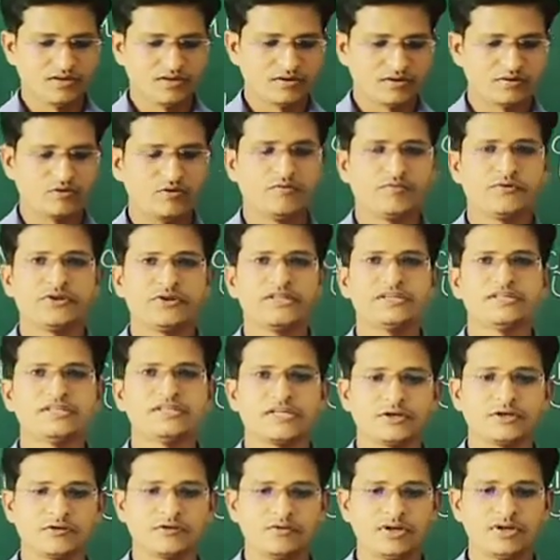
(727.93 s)
go for the
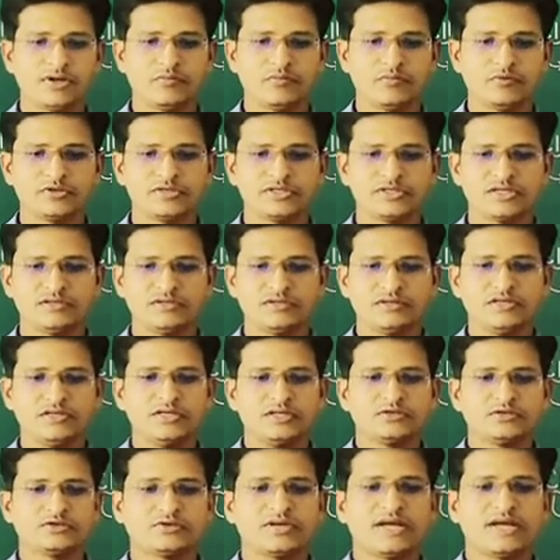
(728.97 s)
circular
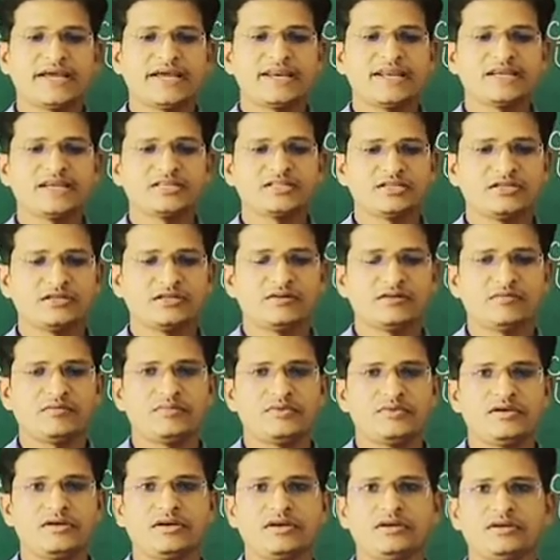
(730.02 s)
motion, so direction
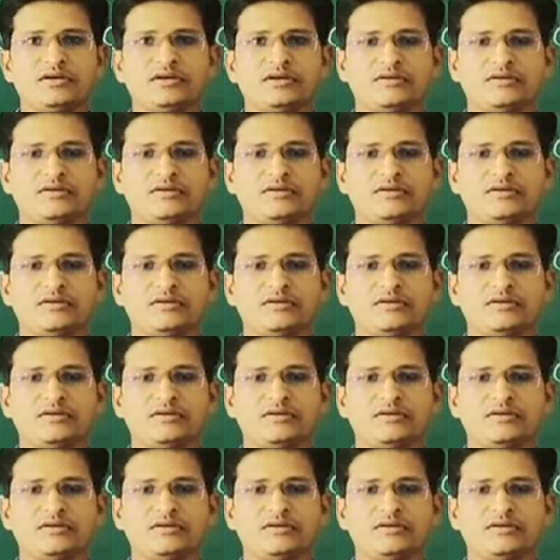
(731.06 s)
of the